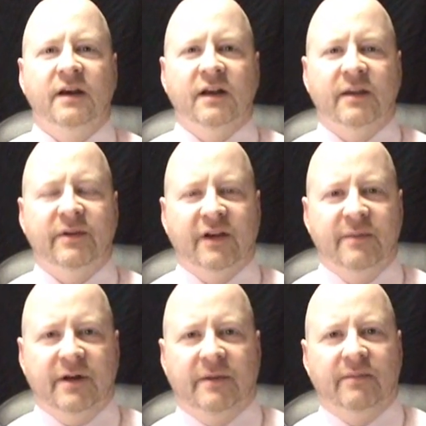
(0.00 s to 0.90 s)
Let me tell
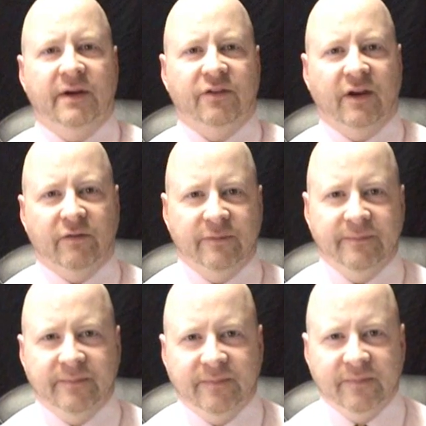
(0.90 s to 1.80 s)
you a bit about myself.
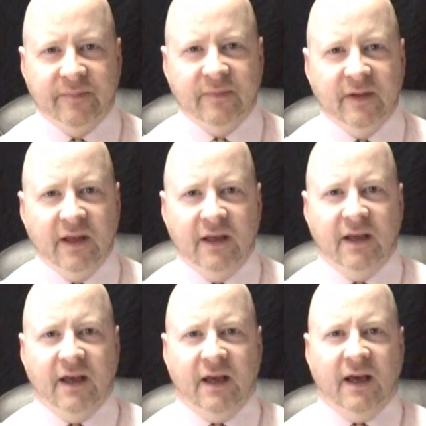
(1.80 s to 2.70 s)

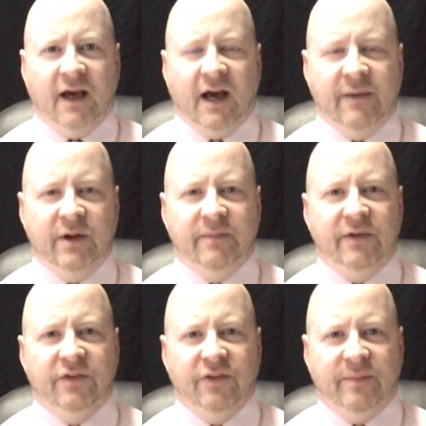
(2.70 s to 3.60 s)
I've been a
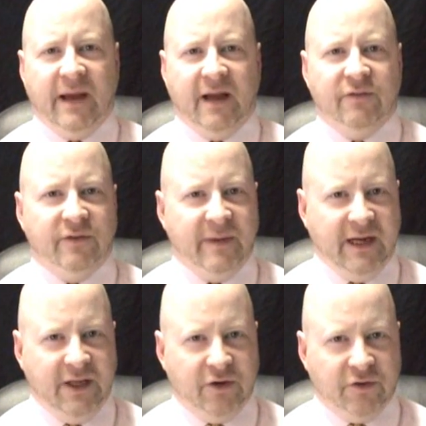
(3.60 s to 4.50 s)
businessman for
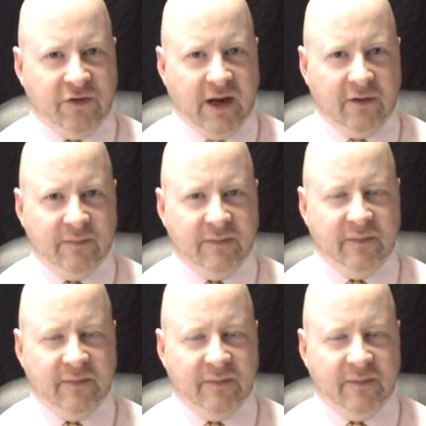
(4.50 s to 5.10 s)
many years now,